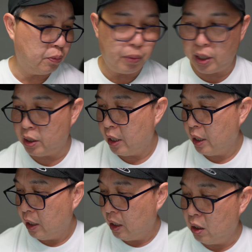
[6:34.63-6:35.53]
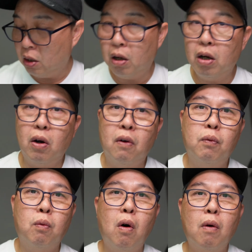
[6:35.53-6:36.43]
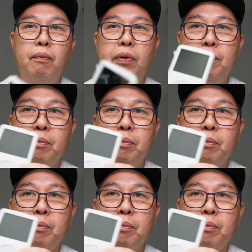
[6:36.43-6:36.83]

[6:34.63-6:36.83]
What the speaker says: with a lot of warmth,